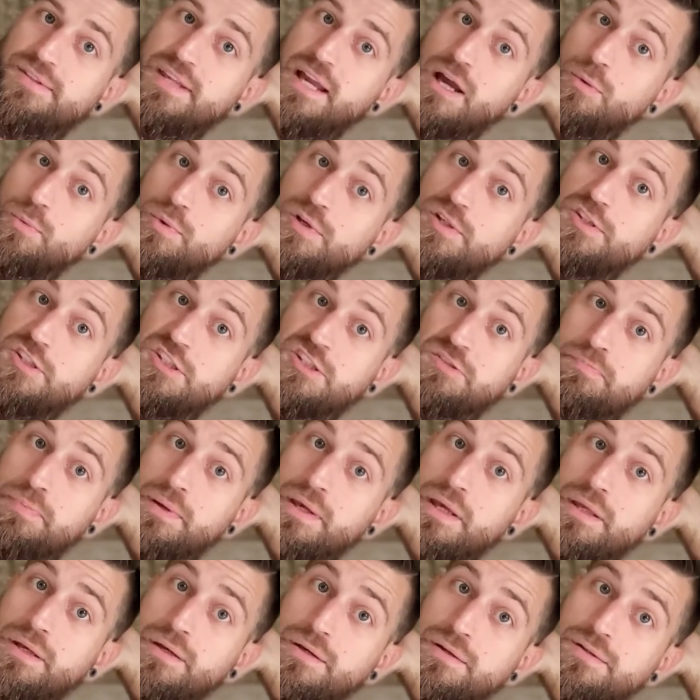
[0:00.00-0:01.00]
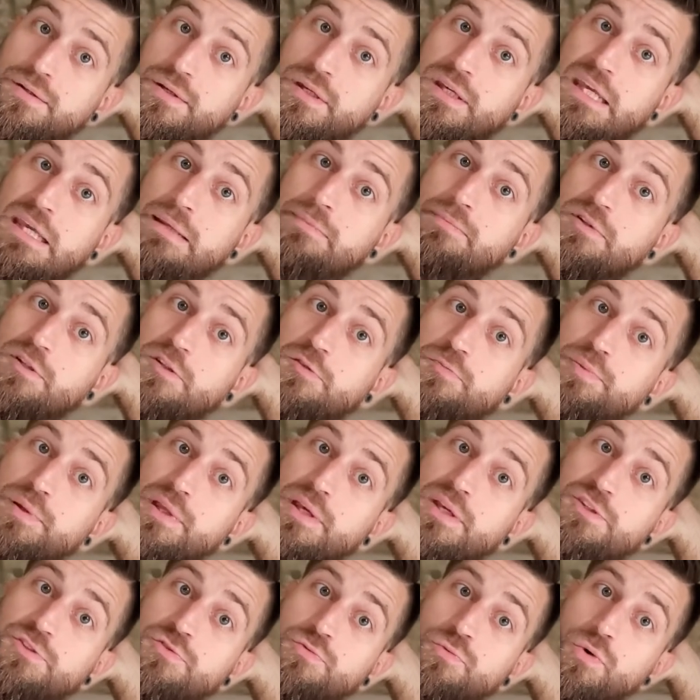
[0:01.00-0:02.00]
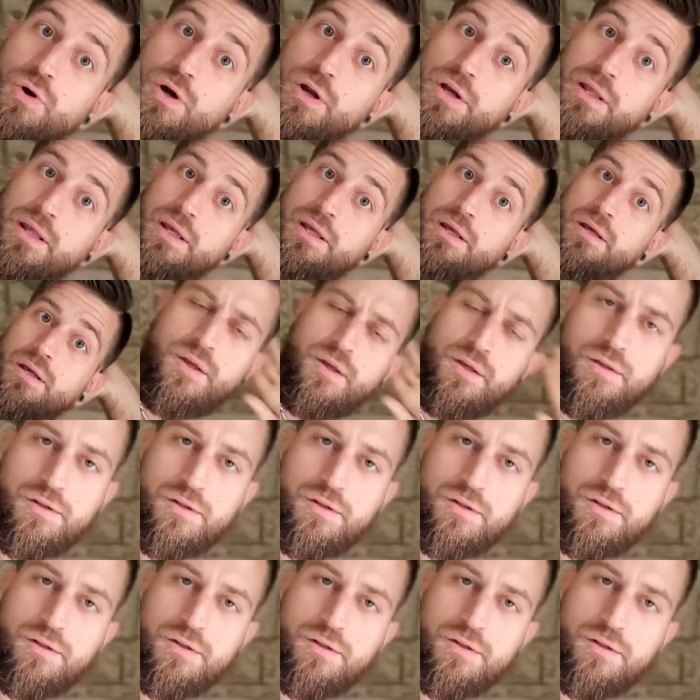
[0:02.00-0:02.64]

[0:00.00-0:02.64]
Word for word: that we spend to keep this place running.